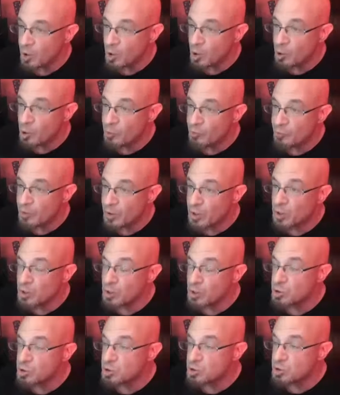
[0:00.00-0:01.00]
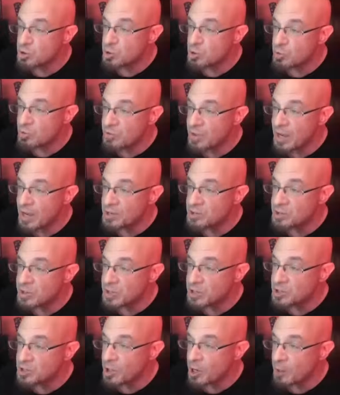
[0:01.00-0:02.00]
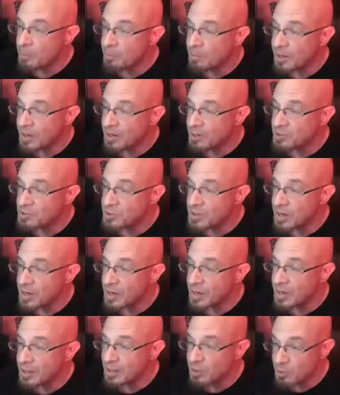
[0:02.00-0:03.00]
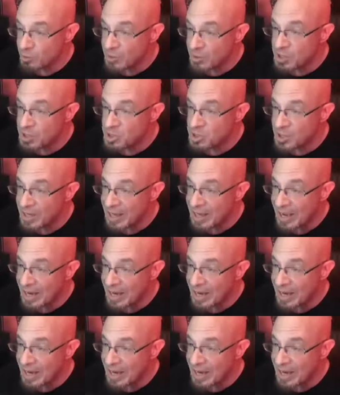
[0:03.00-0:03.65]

over 2,000 guitar players, including Chet